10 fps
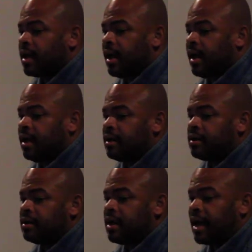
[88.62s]

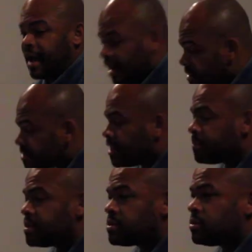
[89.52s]
And had gotten
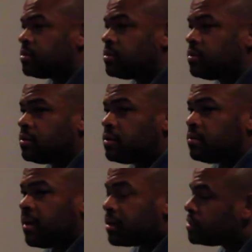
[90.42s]
accepted to
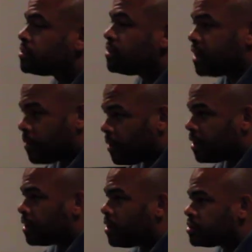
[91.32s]
medical school that I
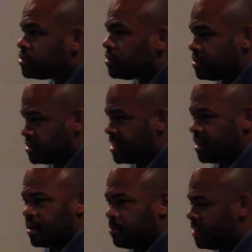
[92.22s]
wanted to go to, and just had a
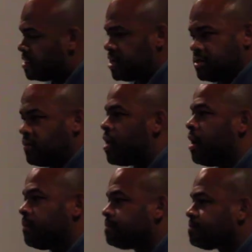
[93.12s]
complete change of heart,
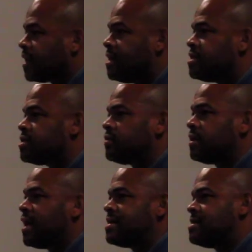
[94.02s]
and just
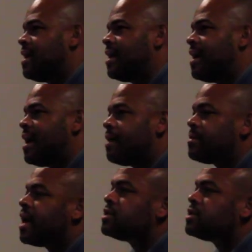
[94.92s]
realized that I'm not